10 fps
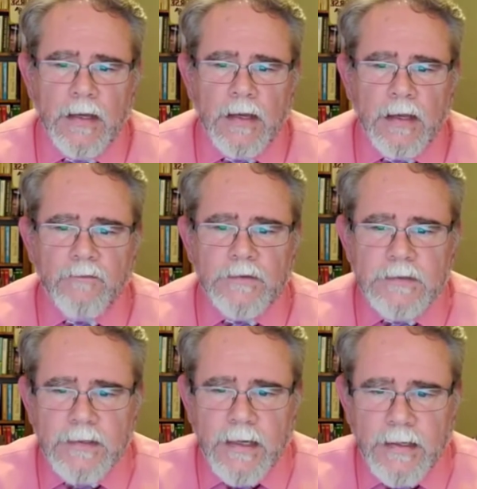Even
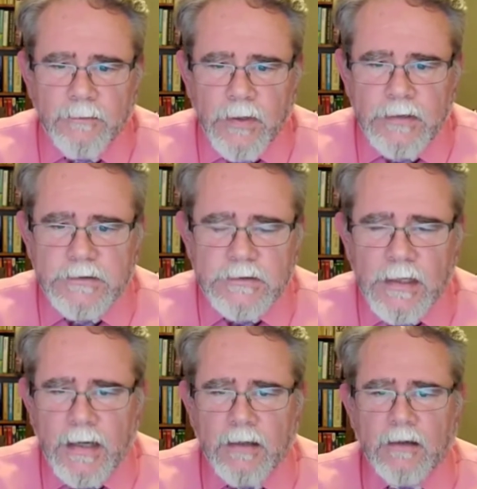today, in places
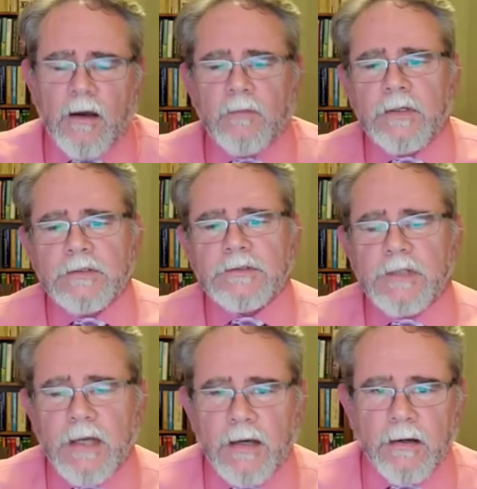like communist
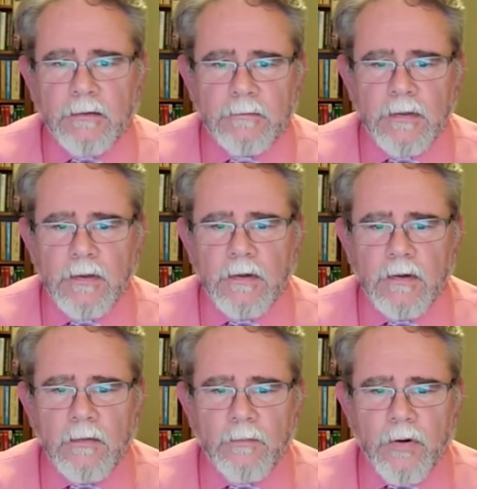China,
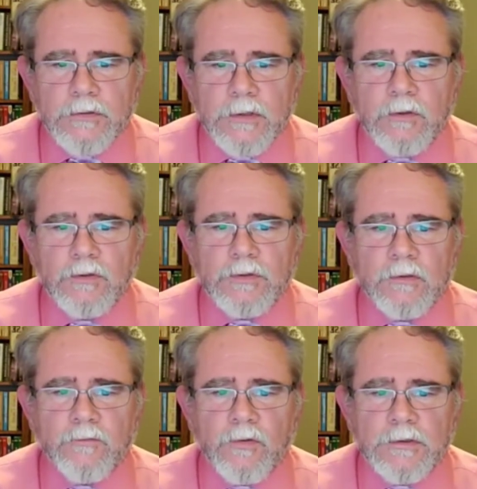persecution
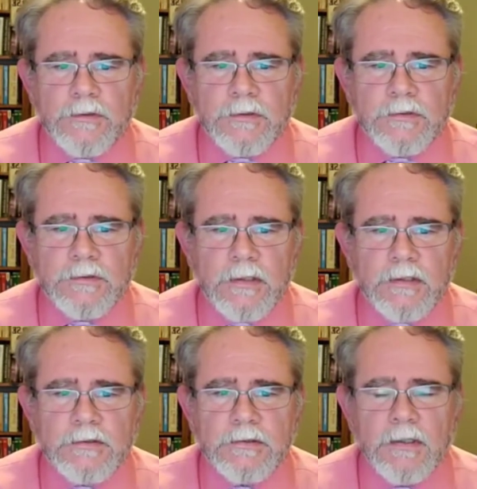of Christians
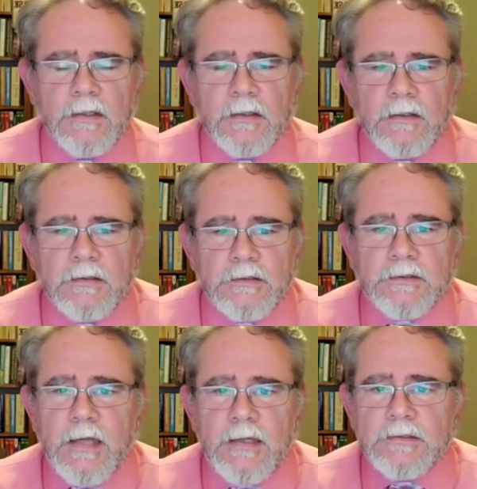is
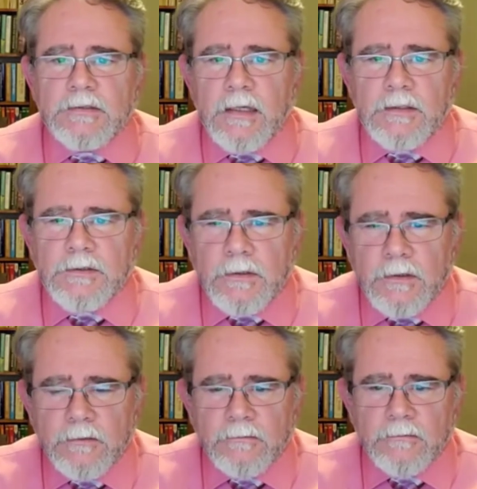state-sanctioned.
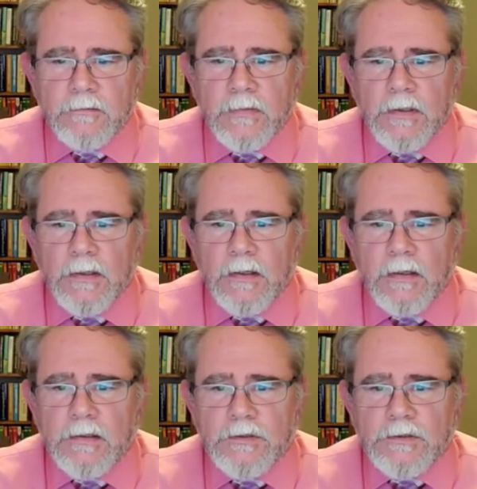
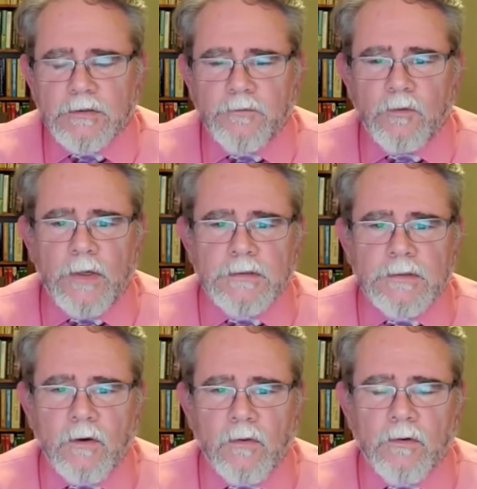Just a few months
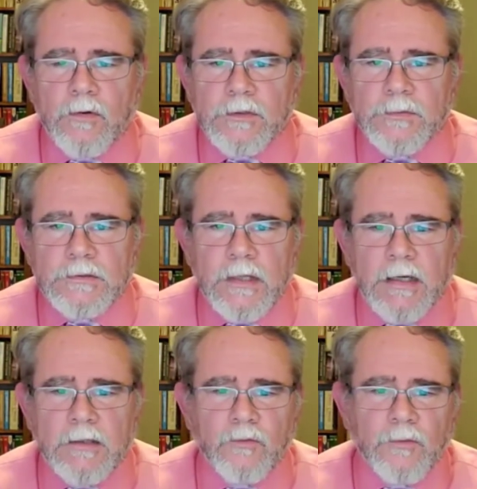ago, on Christmas
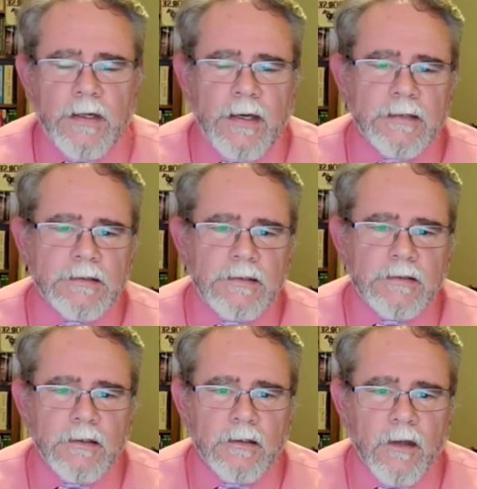Day 2019,
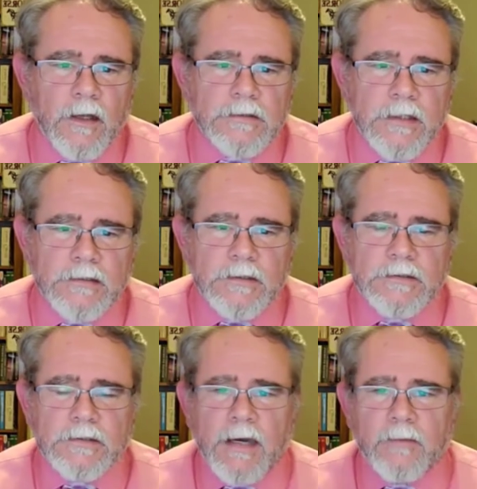the Los
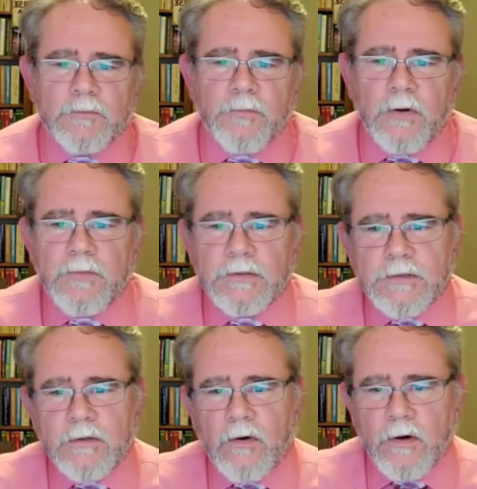Angeles Times published
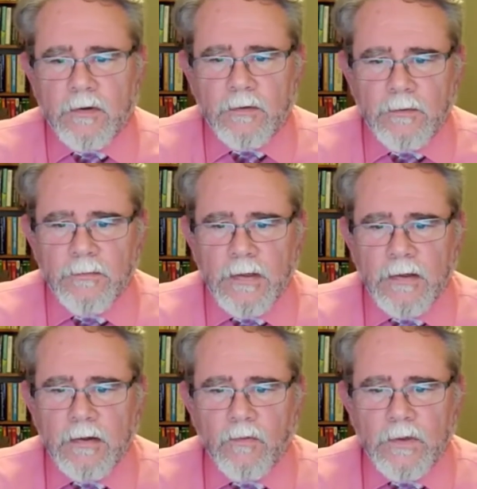an article
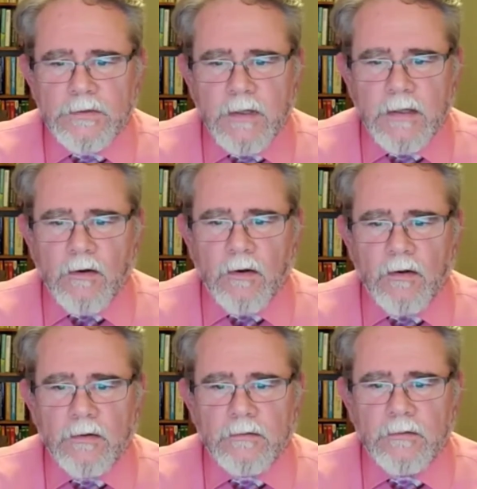which they
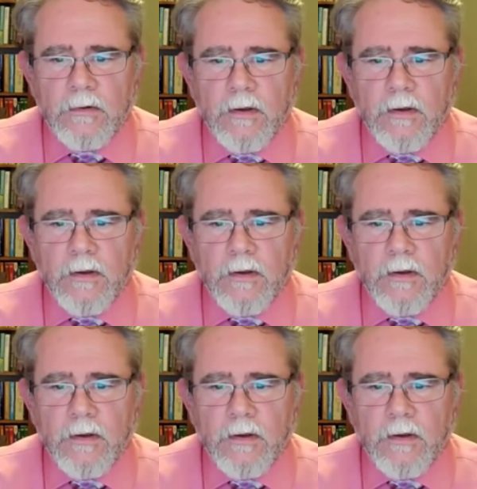called,